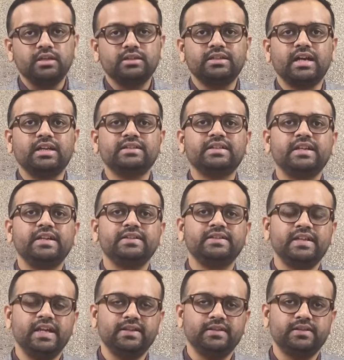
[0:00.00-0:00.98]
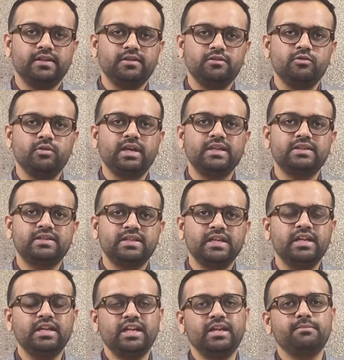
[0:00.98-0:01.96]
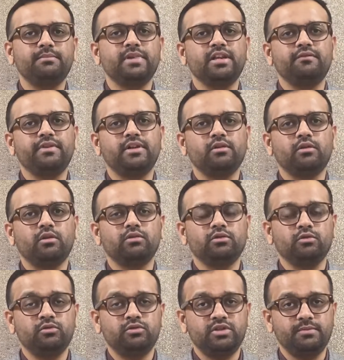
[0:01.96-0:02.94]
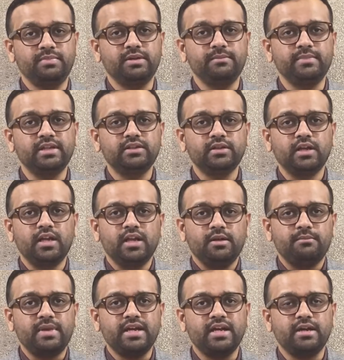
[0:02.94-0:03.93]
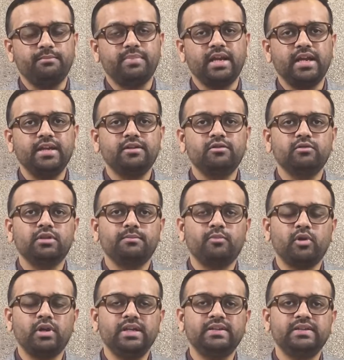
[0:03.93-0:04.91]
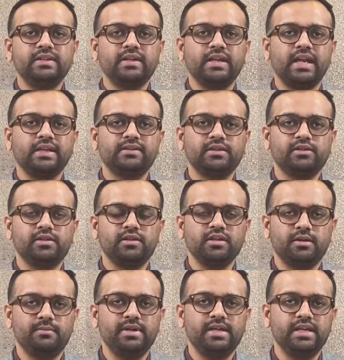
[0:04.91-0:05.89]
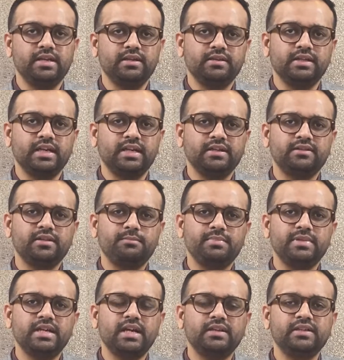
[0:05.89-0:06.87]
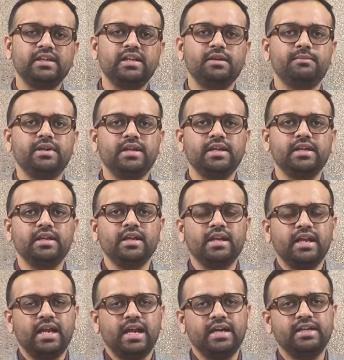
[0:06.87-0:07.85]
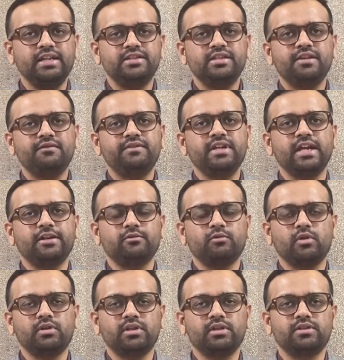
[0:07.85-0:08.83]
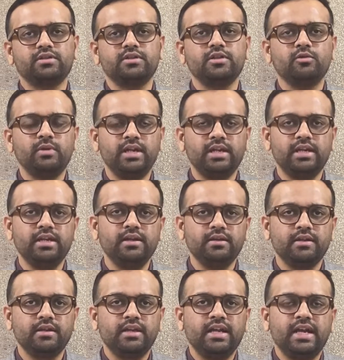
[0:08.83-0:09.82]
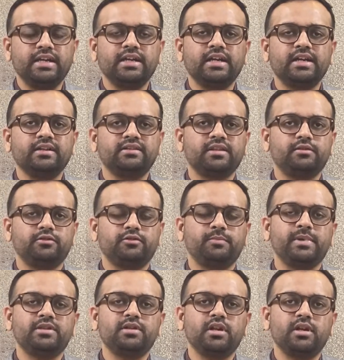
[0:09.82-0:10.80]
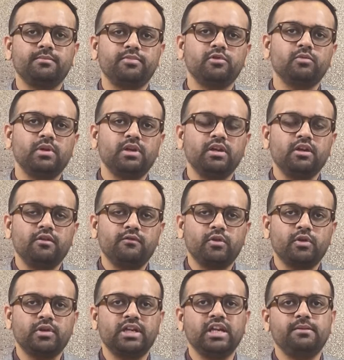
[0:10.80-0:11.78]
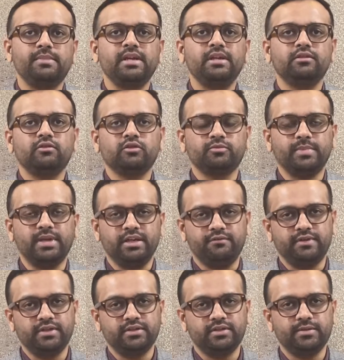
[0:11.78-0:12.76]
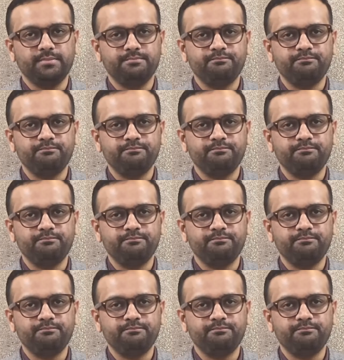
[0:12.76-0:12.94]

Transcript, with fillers: The answer is yes, you can still claim benefit on those shipping bills by applying to the Policy Relaxation Committee, that is the PRC committee at DGFT headquarters, New Delhi, and get a special approval for claiming those benefits.